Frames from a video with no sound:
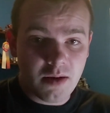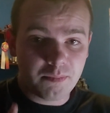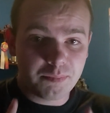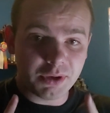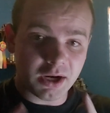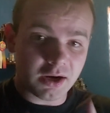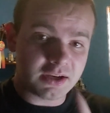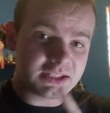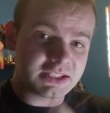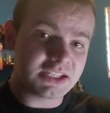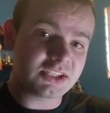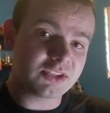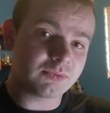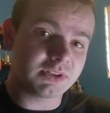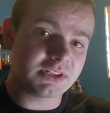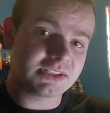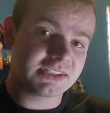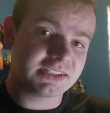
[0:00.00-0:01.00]
But I at least
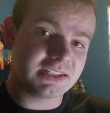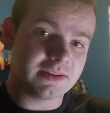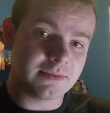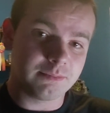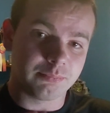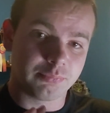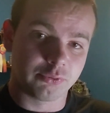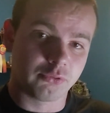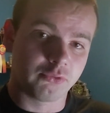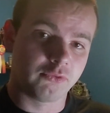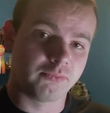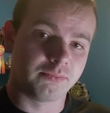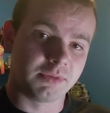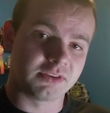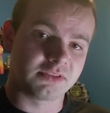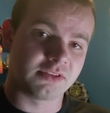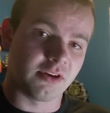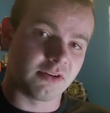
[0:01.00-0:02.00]
want to see
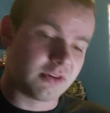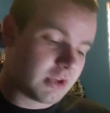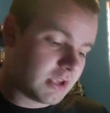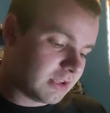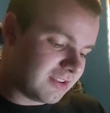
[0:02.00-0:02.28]
improvement, though.